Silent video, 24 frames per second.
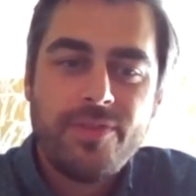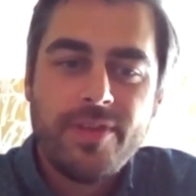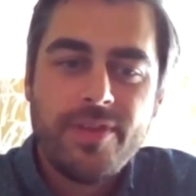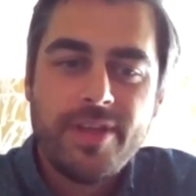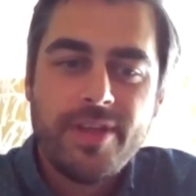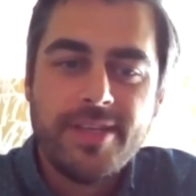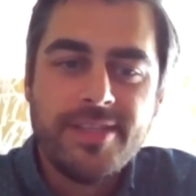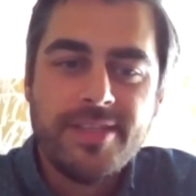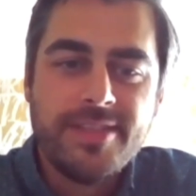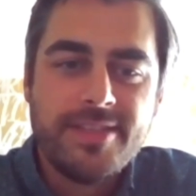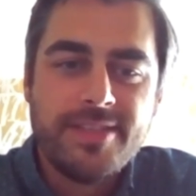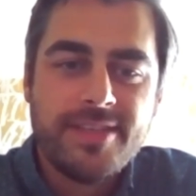
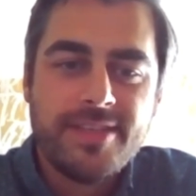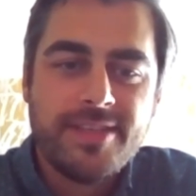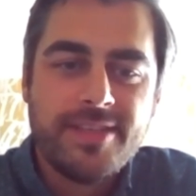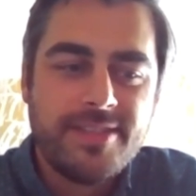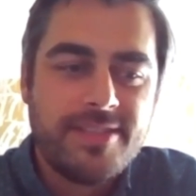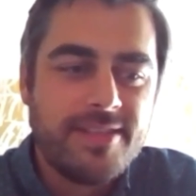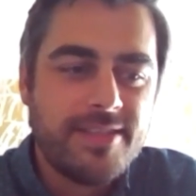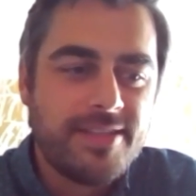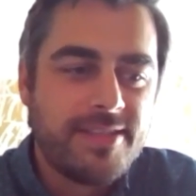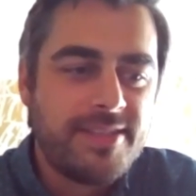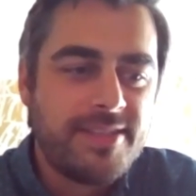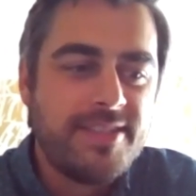is
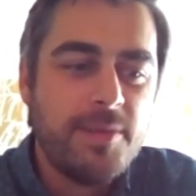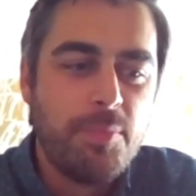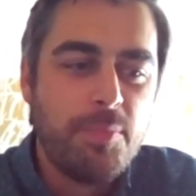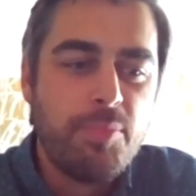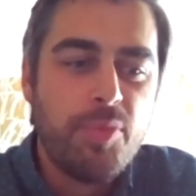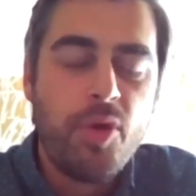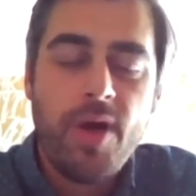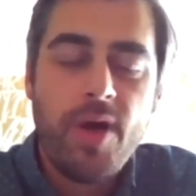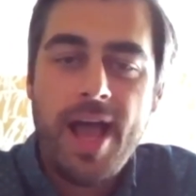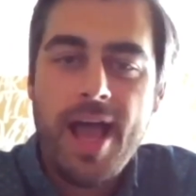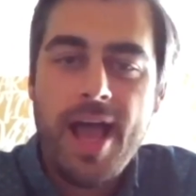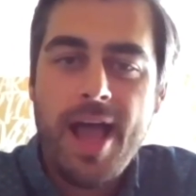is a
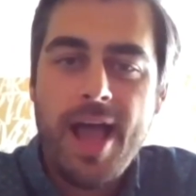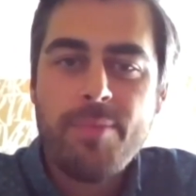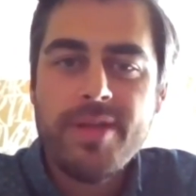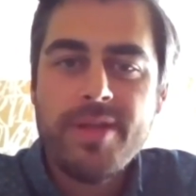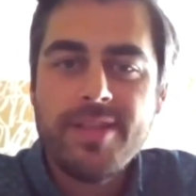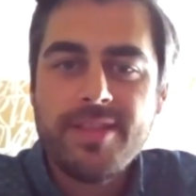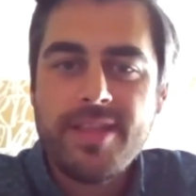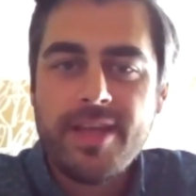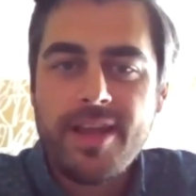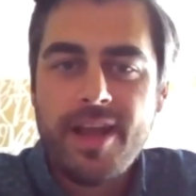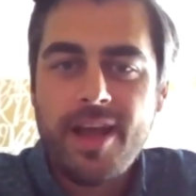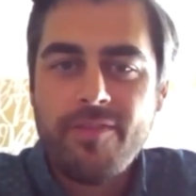simple
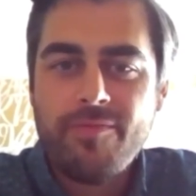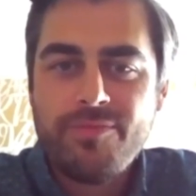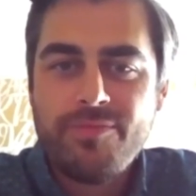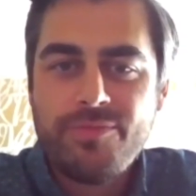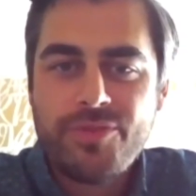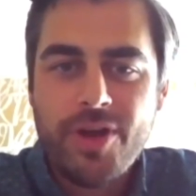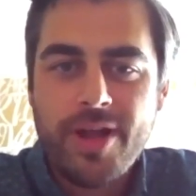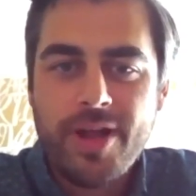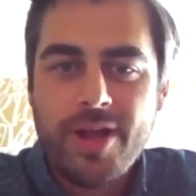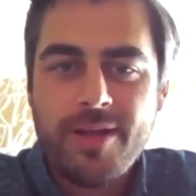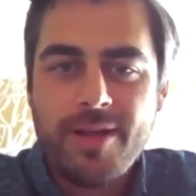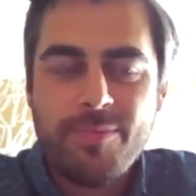habit that I've
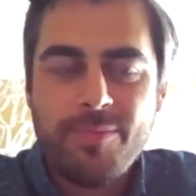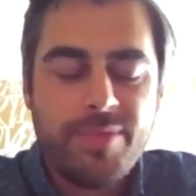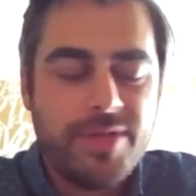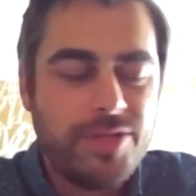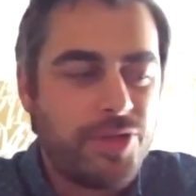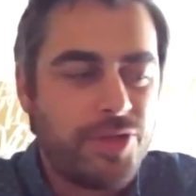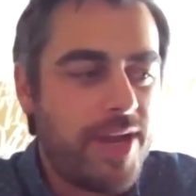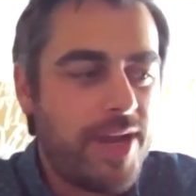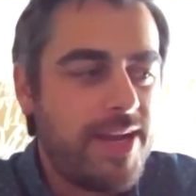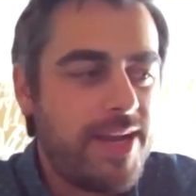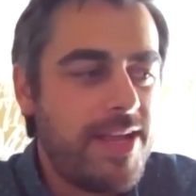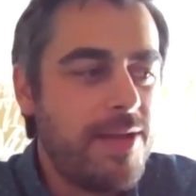try- been
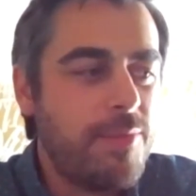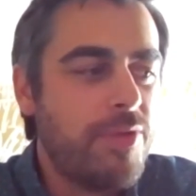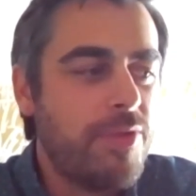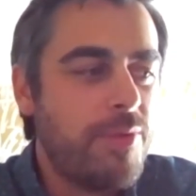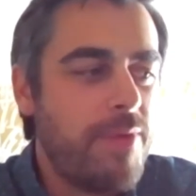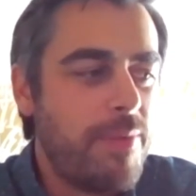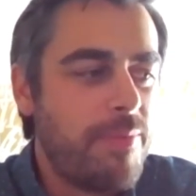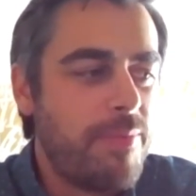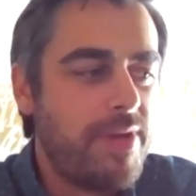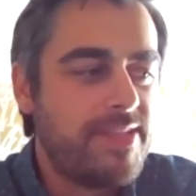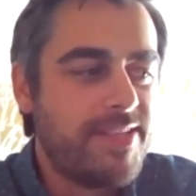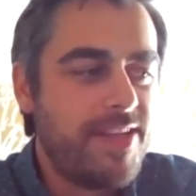trying to
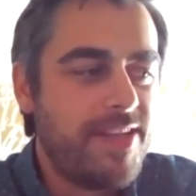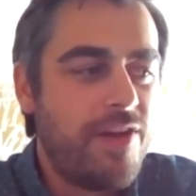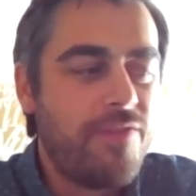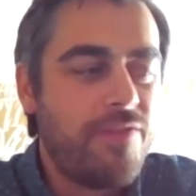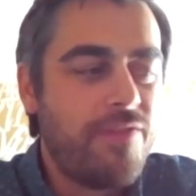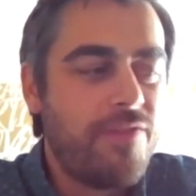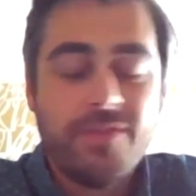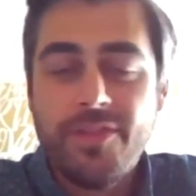implement myself.